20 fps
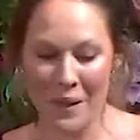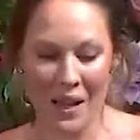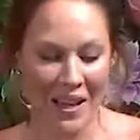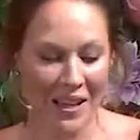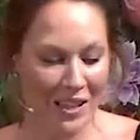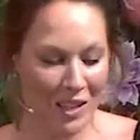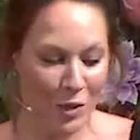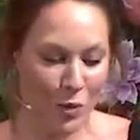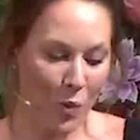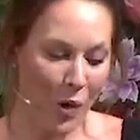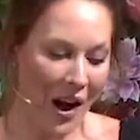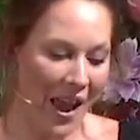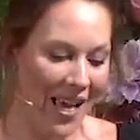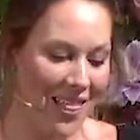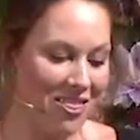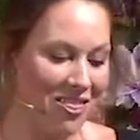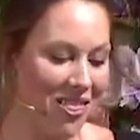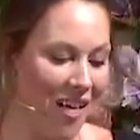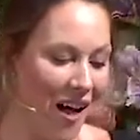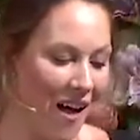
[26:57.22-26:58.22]
This is what I
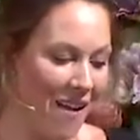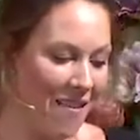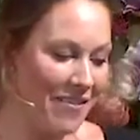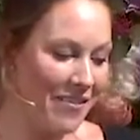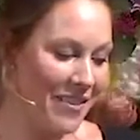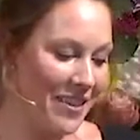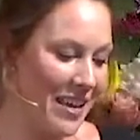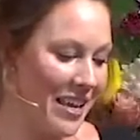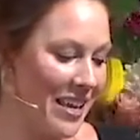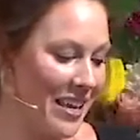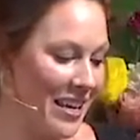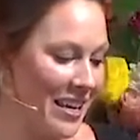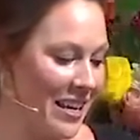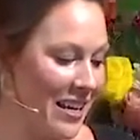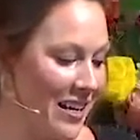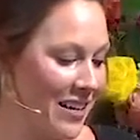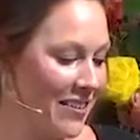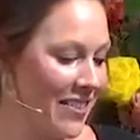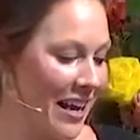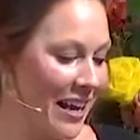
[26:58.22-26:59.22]
love
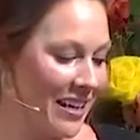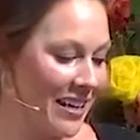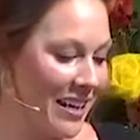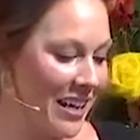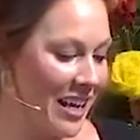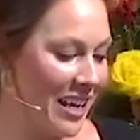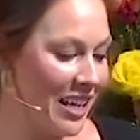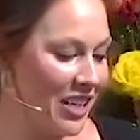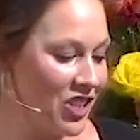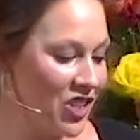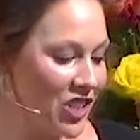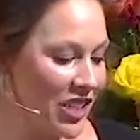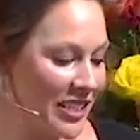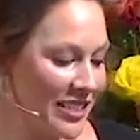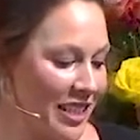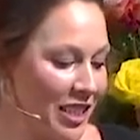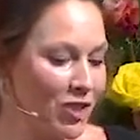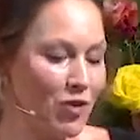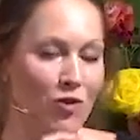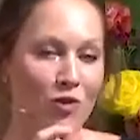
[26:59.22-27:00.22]
here that
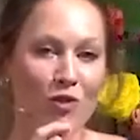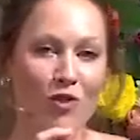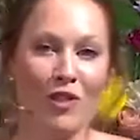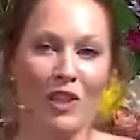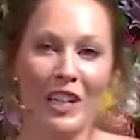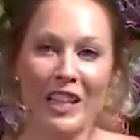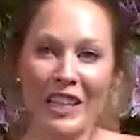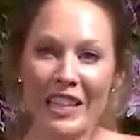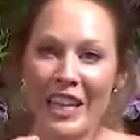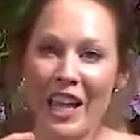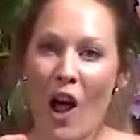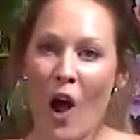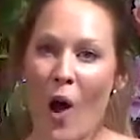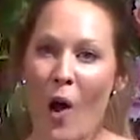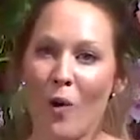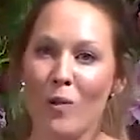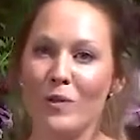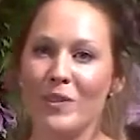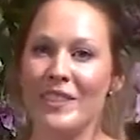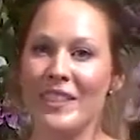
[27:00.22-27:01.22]
Jesus really
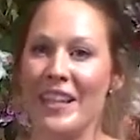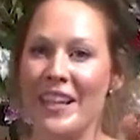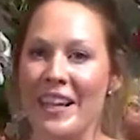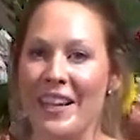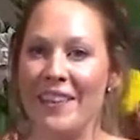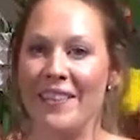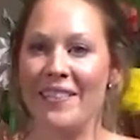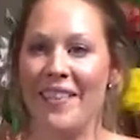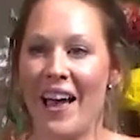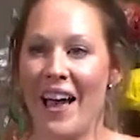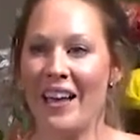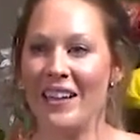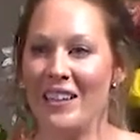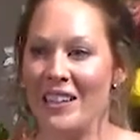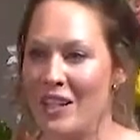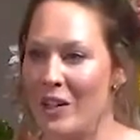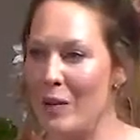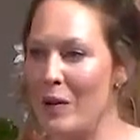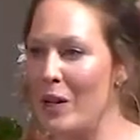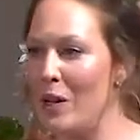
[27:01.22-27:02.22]
hones in that, you
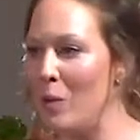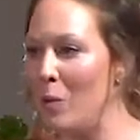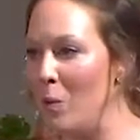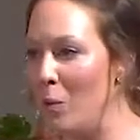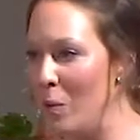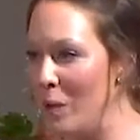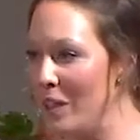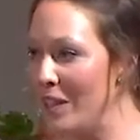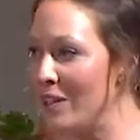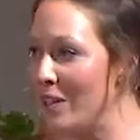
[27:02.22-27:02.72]
know what, we